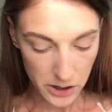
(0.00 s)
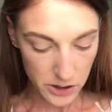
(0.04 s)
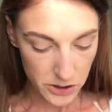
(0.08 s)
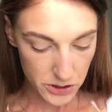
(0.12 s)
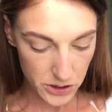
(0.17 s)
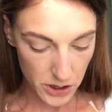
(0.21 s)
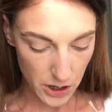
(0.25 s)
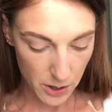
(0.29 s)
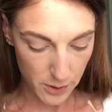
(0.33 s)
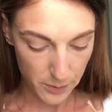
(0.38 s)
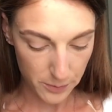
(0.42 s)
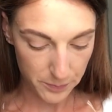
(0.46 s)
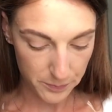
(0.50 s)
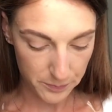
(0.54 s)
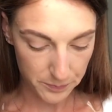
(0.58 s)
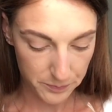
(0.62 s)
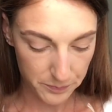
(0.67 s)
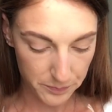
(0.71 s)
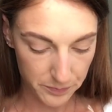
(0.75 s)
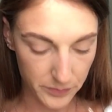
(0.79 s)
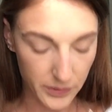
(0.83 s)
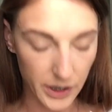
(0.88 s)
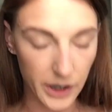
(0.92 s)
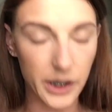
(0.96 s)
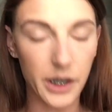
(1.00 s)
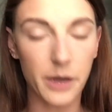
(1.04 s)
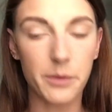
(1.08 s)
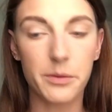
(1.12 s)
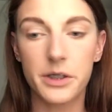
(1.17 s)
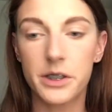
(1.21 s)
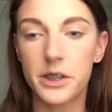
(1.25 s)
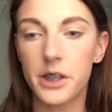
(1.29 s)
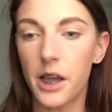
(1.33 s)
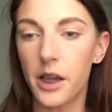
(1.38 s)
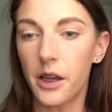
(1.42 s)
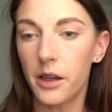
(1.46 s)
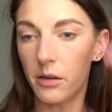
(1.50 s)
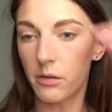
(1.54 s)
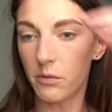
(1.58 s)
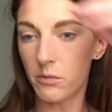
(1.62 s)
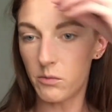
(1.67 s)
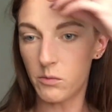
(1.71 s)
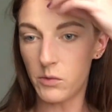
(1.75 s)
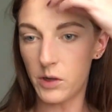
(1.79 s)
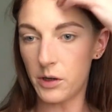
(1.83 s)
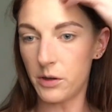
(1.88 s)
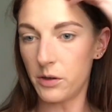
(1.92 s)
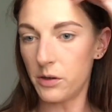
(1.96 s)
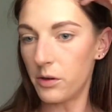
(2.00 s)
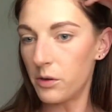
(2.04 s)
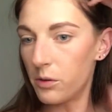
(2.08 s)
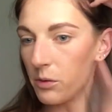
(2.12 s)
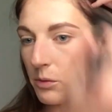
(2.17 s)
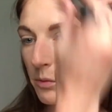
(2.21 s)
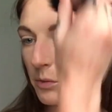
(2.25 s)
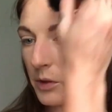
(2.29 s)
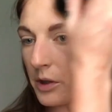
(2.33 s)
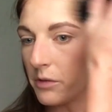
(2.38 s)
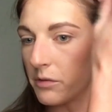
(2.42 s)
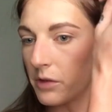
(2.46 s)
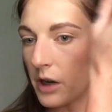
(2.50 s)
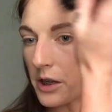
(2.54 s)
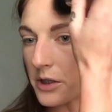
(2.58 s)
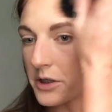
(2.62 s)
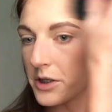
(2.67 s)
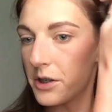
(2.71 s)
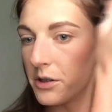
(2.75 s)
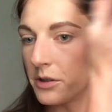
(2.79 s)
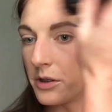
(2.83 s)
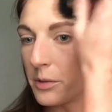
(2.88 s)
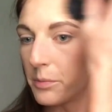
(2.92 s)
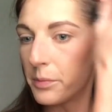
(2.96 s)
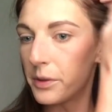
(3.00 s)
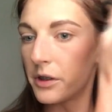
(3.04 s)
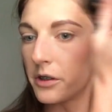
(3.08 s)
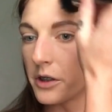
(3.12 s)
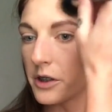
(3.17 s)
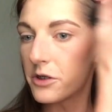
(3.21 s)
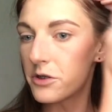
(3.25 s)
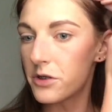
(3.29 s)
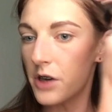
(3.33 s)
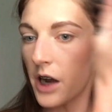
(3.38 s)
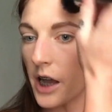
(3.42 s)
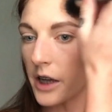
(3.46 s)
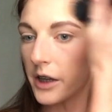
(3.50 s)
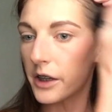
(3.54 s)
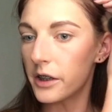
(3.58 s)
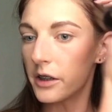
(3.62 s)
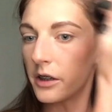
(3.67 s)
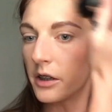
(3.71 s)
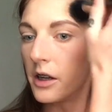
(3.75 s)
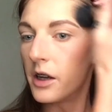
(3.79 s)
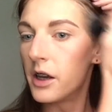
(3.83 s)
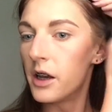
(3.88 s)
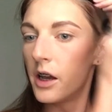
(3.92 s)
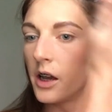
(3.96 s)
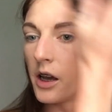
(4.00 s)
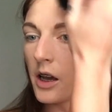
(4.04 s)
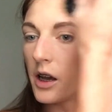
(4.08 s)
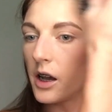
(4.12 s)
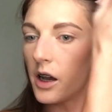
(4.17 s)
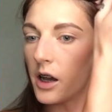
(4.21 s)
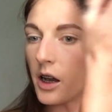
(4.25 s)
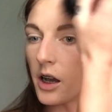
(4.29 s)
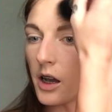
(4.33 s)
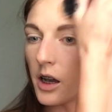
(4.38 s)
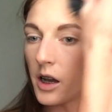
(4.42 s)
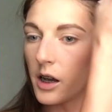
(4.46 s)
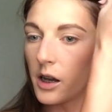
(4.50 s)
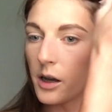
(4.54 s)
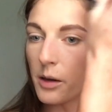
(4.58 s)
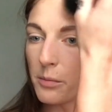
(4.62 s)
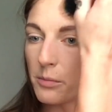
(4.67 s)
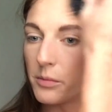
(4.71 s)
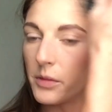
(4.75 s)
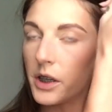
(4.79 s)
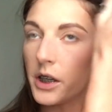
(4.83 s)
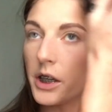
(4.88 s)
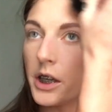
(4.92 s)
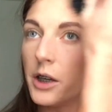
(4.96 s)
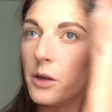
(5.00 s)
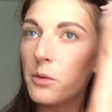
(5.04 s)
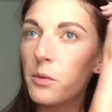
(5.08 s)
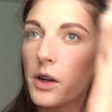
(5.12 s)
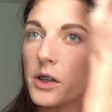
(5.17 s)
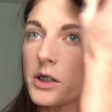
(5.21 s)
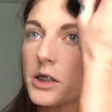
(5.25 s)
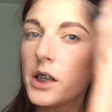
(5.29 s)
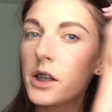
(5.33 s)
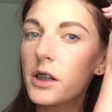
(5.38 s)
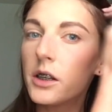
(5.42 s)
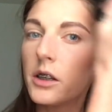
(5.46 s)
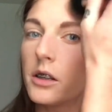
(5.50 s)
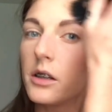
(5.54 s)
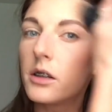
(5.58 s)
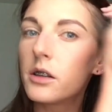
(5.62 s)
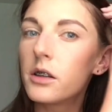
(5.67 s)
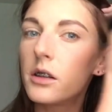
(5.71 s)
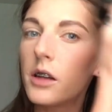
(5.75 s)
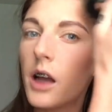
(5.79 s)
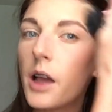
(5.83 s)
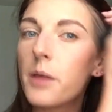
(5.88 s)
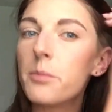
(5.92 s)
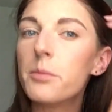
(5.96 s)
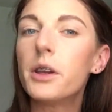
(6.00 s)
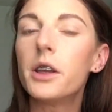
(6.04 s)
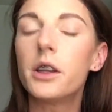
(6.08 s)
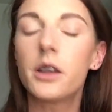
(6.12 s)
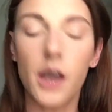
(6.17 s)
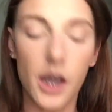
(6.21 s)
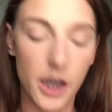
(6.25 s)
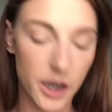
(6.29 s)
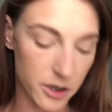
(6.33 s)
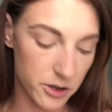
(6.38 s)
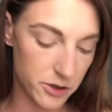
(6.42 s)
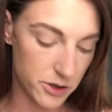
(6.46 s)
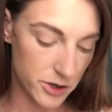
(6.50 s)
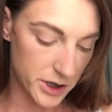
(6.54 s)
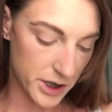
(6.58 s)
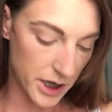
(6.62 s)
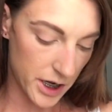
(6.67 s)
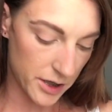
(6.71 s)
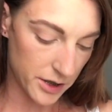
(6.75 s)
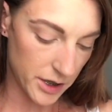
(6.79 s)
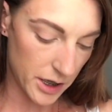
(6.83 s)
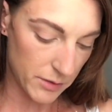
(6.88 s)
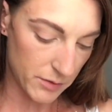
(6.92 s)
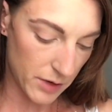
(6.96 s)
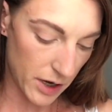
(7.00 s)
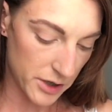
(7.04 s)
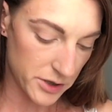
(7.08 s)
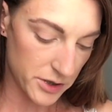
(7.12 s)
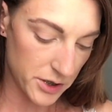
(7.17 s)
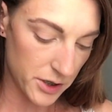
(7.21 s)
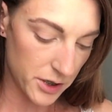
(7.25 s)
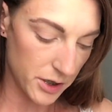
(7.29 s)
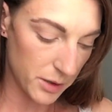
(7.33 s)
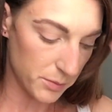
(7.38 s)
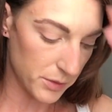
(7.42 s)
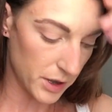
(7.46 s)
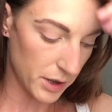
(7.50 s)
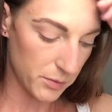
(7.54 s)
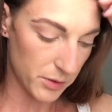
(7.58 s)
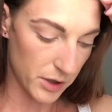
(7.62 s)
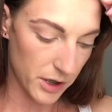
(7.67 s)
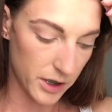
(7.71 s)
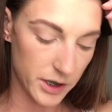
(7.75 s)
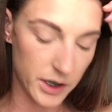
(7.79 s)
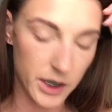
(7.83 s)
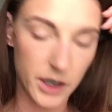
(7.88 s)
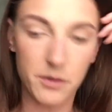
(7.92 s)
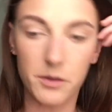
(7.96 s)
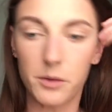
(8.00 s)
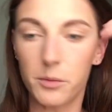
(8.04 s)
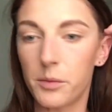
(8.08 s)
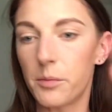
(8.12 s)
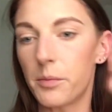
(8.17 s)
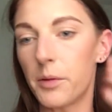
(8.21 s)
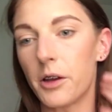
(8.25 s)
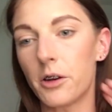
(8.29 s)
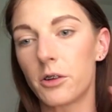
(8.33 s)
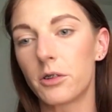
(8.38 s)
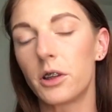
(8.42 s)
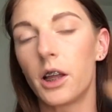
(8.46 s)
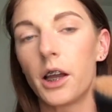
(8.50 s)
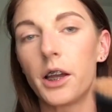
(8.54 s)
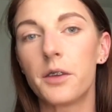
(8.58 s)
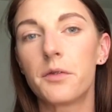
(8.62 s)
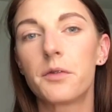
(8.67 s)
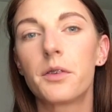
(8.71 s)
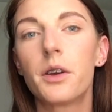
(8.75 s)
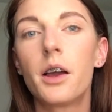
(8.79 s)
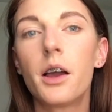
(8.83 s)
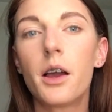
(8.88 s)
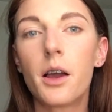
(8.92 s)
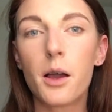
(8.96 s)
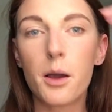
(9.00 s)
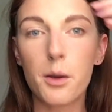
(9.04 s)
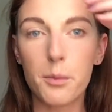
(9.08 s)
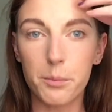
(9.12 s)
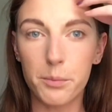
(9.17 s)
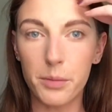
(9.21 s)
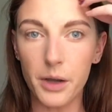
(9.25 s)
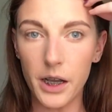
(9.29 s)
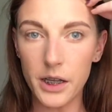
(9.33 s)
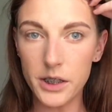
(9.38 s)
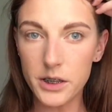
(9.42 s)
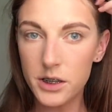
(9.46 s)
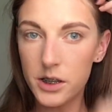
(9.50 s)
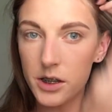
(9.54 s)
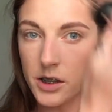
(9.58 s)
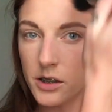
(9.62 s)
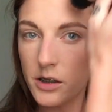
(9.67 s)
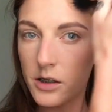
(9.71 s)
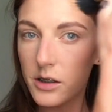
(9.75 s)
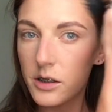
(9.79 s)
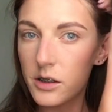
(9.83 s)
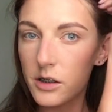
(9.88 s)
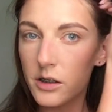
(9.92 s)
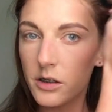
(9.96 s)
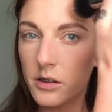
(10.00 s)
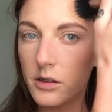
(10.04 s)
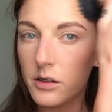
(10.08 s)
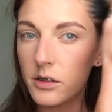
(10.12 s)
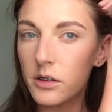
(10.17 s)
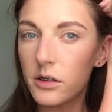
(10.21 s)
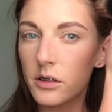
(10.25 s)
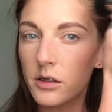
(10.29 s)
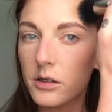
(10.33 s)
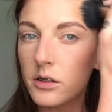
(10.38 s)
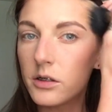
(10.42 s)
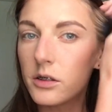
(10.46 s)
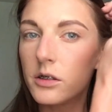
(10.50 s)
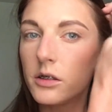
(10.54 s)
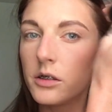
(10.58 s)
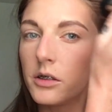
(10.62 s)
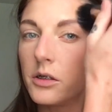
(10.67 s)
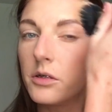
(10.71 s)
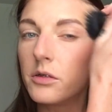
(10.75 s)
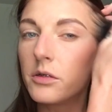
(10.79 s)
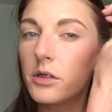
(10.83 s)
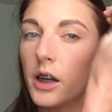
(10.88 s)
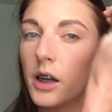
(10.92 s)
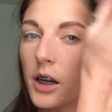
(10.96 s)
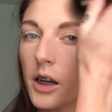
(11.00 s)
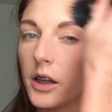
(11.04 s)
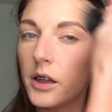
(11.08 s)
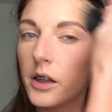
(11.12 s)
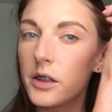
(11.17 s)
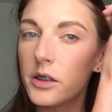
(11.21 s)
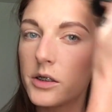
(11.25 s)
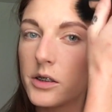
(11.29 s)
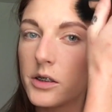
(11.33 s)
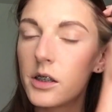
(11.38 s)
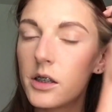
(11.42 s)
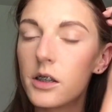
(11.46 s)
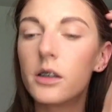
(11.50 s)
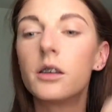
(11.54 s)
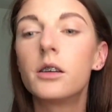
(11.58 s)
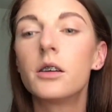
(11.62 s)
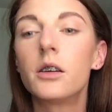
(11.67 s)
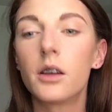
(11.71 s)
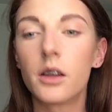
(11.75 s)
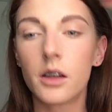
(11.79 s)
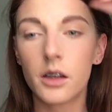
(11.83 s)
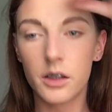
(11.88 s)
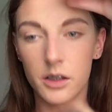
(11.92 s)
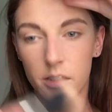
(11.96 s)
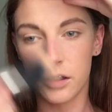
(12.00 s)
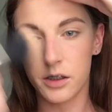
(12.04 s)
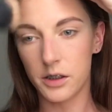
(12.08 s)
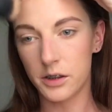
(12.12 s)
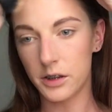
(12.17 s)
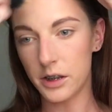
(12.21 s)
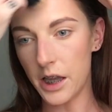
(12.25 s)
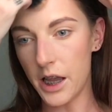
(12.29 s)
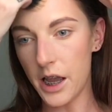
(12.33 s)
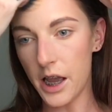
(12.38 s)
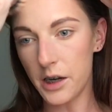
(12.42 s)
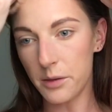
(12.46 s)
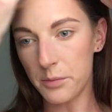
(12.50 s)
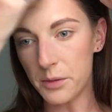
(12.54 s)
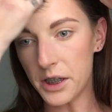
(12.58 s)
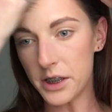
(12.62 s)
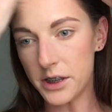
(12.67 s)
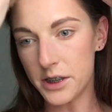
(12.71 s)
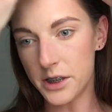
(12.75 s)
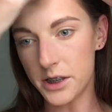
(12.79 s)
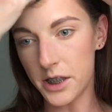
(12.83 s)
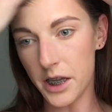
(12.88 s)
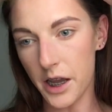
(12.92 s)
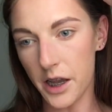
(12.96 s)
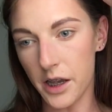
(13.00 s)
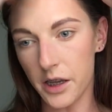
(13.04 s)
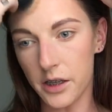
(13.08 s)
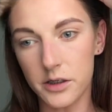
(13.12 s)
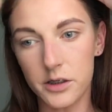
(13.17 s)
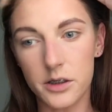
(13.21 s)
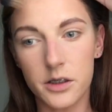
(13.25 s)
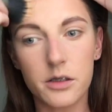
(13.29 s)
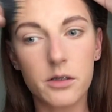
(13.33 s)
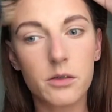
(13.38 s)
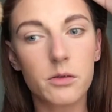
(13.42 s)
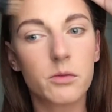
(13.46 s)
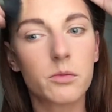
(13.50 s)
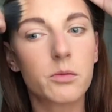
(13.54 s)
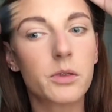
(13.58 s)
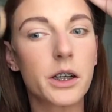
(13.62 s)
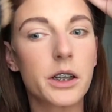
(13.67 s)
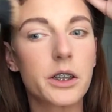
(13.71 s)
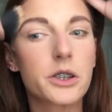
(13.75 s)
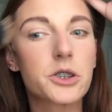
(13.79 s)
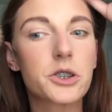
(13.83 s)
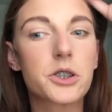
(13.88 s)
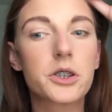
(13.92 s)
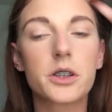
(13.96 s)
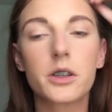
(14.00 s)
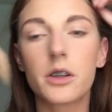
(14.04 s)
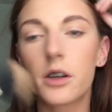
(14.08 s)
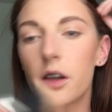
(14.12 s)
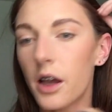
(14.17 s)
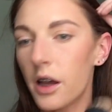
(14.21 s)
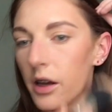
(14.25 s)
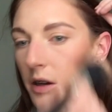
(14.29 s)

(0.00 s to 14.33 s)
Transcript: So, like I was saying, when we rescued the bearded dragon, he wasn't, I mean, I understand they rescued him, they wanted to give him a better life, but, you guys, they had him on sand, which